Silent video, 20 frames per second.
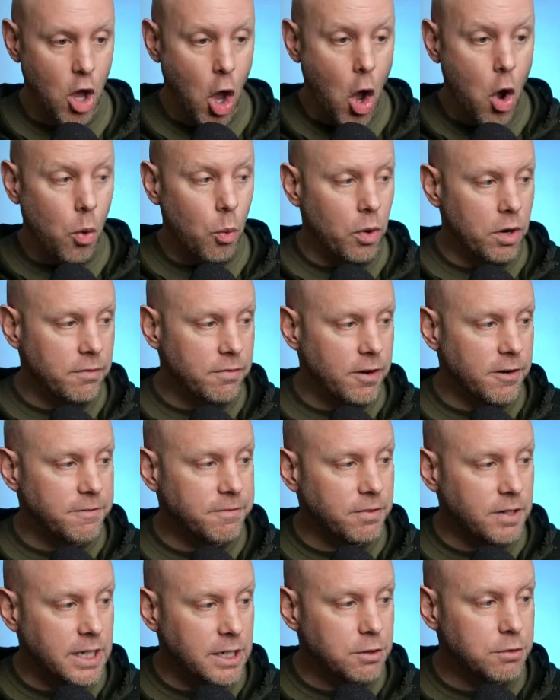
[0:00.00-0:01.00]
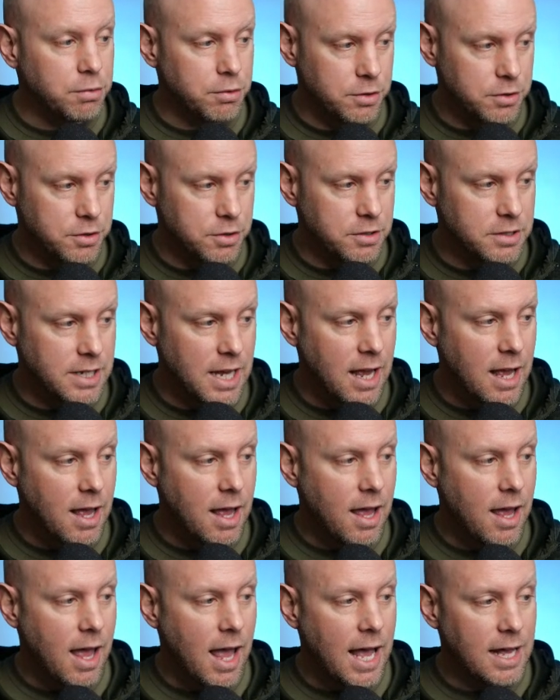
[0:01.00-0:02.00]
One of our fleet cruisers
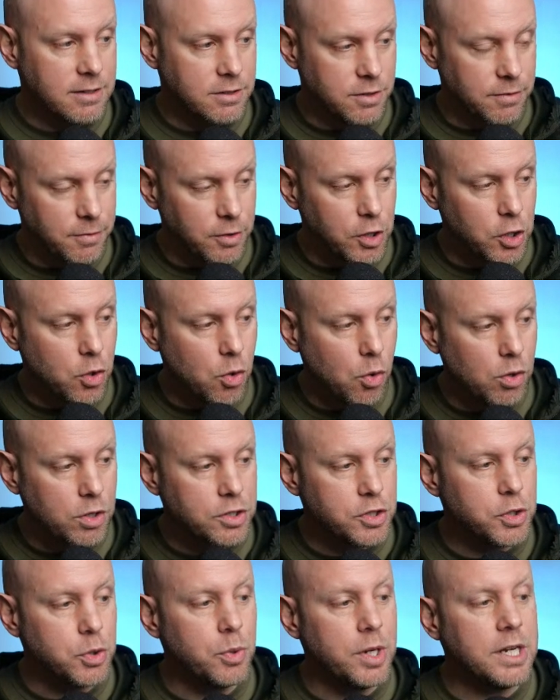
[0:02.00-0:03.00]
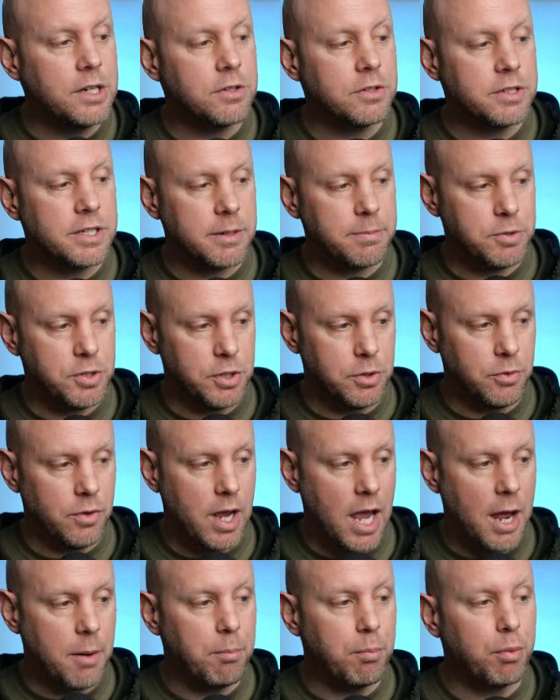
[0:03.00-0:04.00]
has diverted course to intercept you
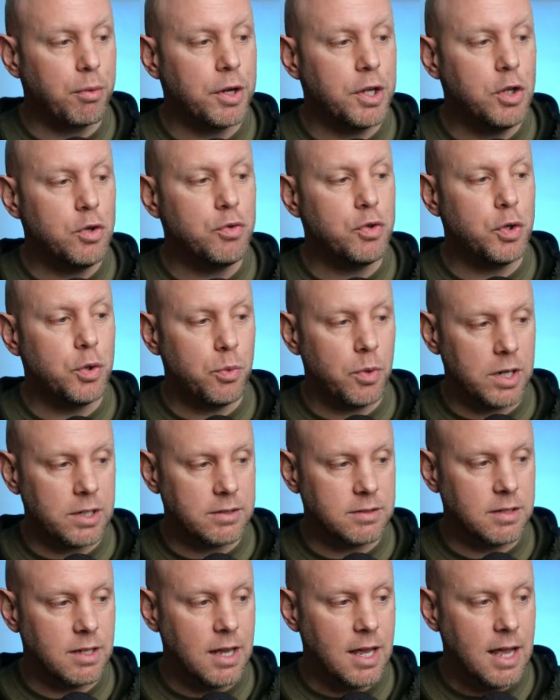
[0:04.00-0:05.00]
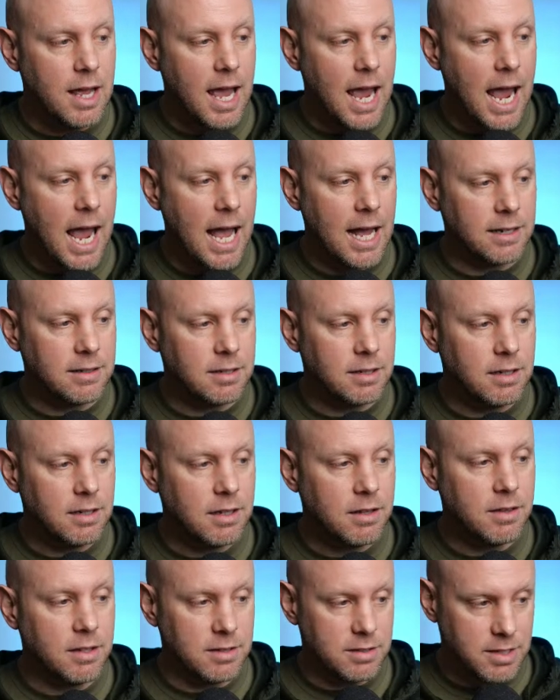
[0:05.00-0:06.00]
and bring you to us at
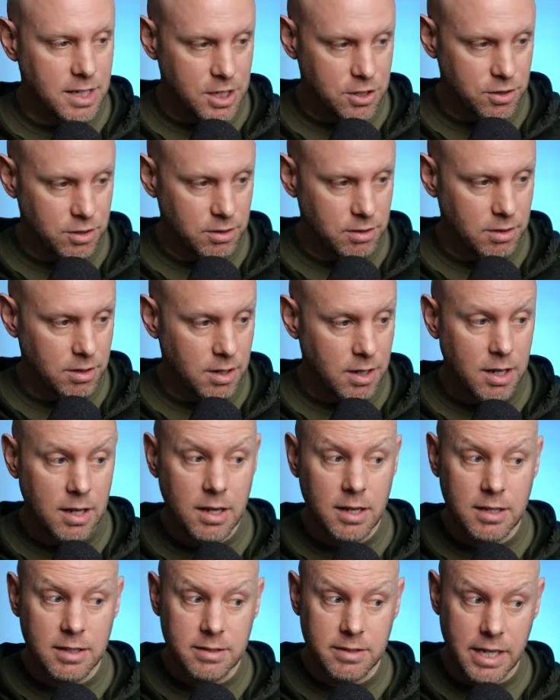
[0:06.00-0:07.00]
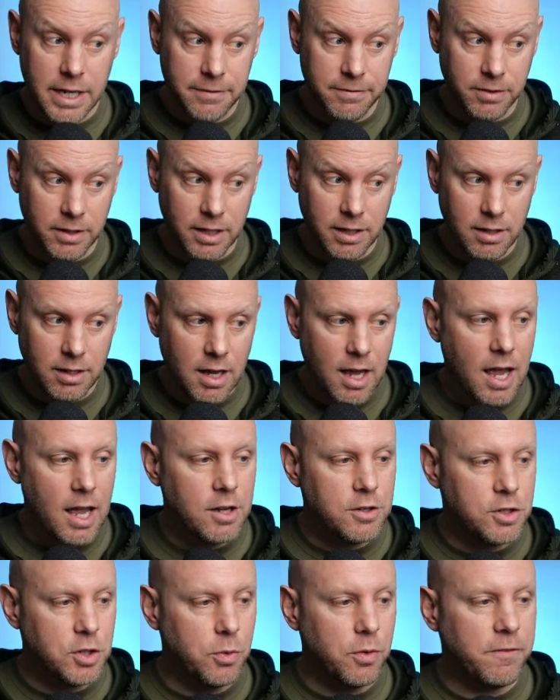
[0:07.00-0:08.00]
the station safely
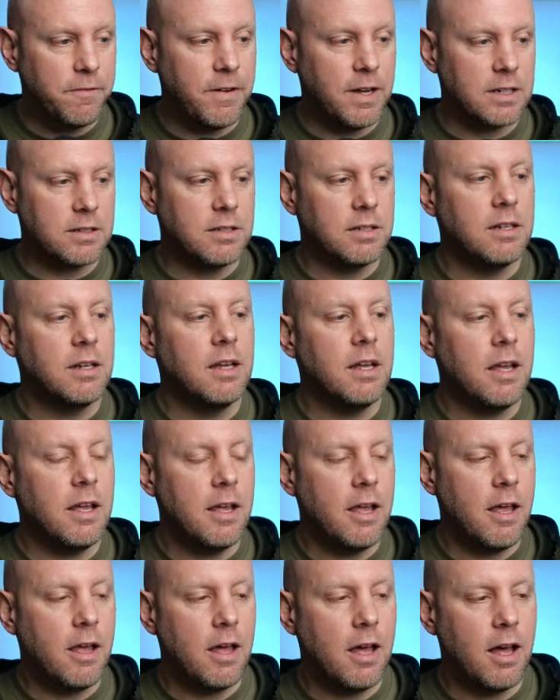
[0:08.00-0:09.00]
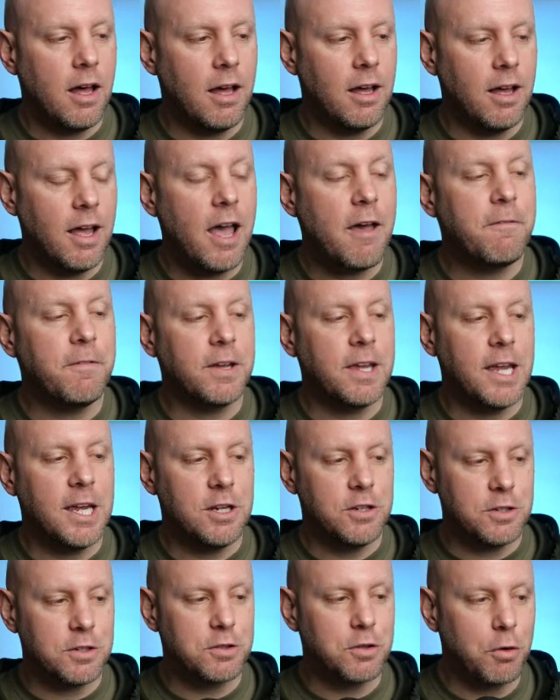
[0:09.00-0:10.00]
to effect
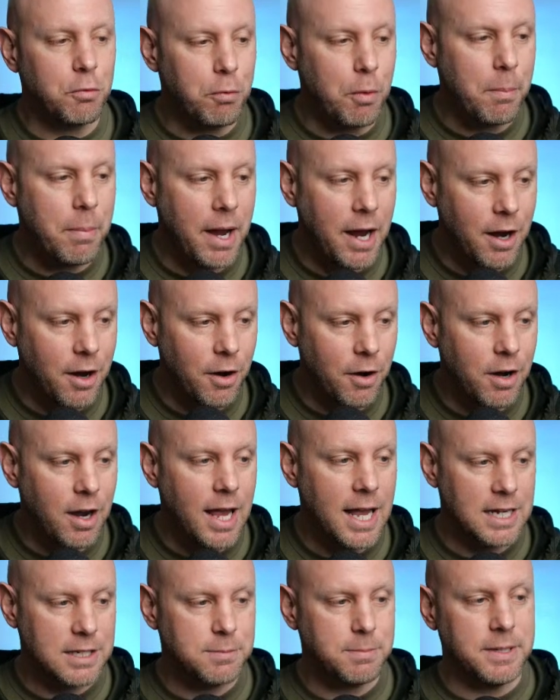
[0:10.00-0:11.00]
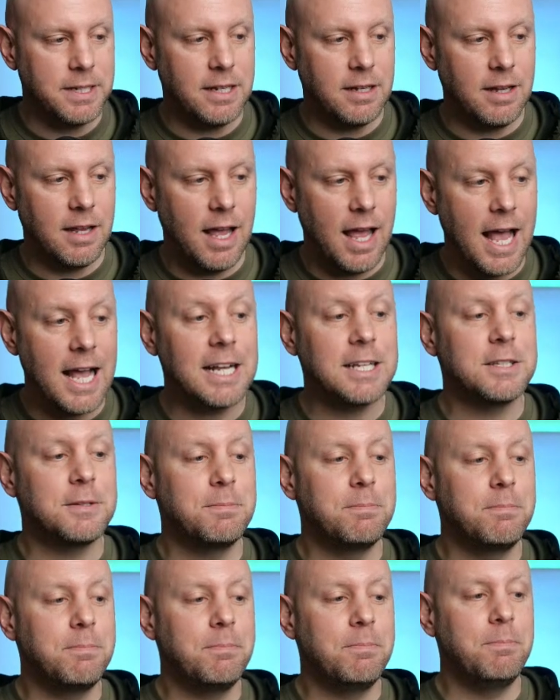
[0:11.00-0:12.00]
efficacious repair
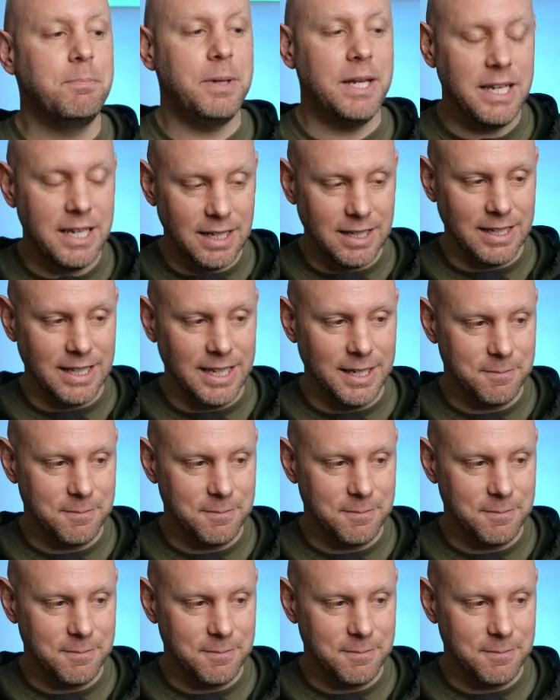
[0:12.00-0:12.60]
expediently.